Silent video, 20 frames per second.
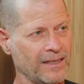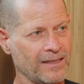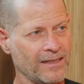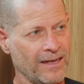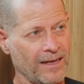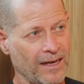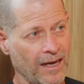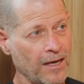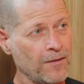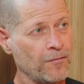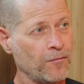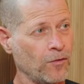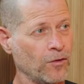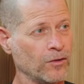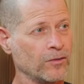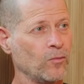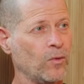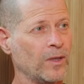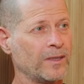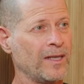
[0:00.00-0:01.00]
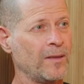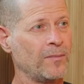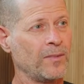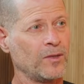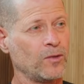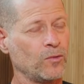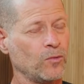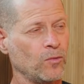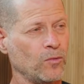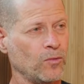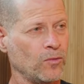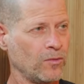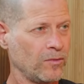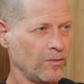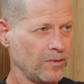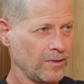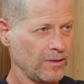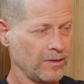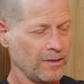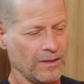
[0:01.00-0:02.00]
let's say, iPhone, what happened
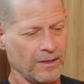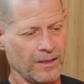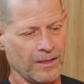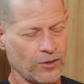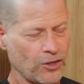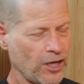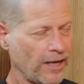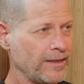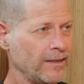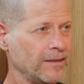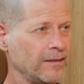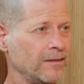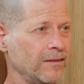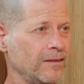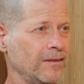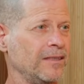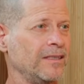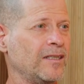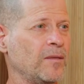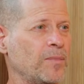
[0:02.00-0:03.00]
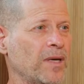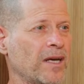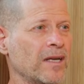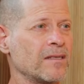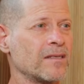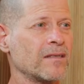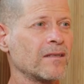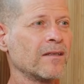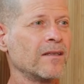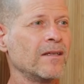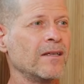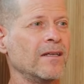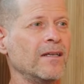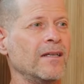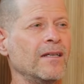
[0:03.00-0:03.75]
to a giant in the past.